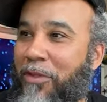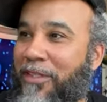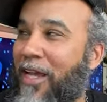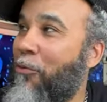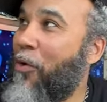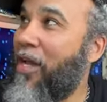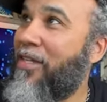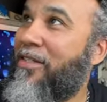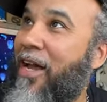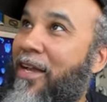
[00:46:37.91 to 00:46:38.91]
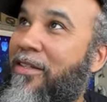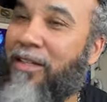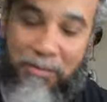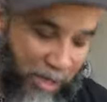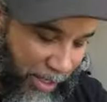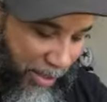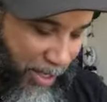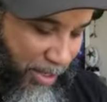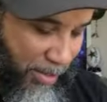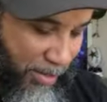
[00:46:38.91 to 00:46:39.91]
When is that? Wednesday, something like
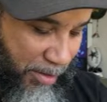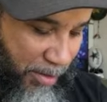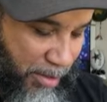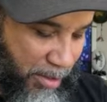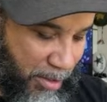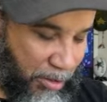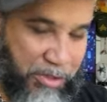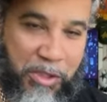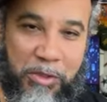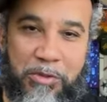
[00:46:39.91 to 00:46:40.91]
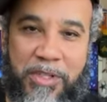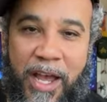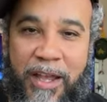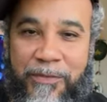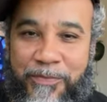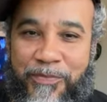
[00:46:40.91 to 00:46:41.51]
that, or Tuesday.